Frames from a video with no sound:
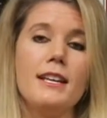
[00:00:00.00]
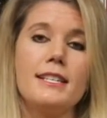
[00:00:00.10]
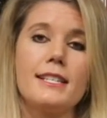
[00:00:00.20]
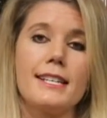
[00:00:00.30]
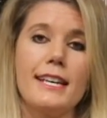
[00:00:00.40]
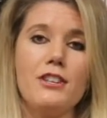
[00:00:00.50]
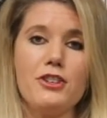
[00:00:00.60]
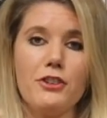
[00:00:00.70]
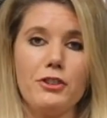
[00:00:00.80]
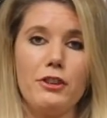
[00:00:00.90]
Skin
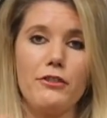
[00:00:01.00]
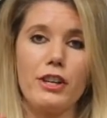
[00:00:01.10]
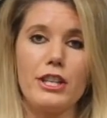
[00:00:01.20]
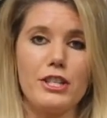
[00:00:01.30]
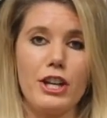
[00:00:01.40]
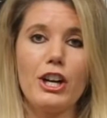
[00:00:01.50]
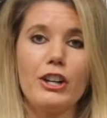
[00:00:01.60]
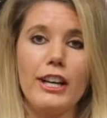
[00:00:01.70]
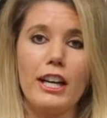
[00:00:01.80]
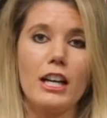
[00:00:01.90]
turnover is
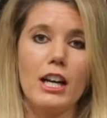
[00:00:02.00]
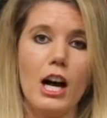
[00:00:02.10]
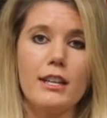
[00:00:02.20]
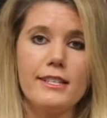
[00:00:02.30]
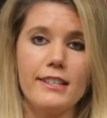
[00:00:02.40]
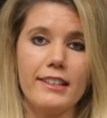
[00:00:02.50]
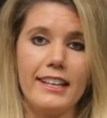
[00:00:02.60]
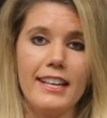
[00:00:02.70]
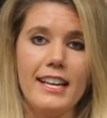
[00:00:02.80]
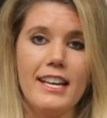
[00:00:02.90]
occurring constantly.